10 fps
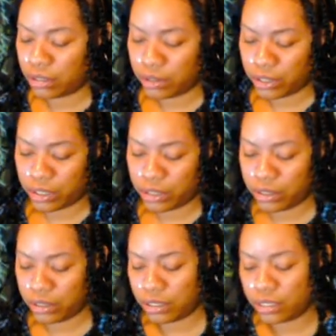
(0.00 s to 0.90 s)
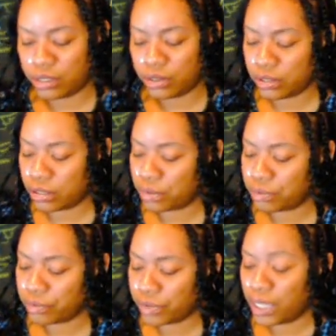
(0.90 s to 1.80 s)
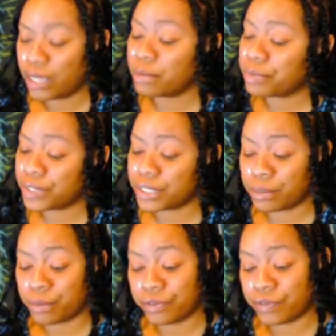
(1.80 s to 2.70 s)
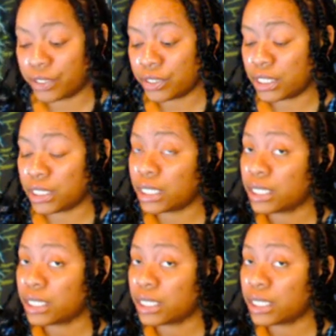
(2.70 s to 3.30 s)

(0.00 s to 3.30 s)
Okay, anything else? Empress in reverse as I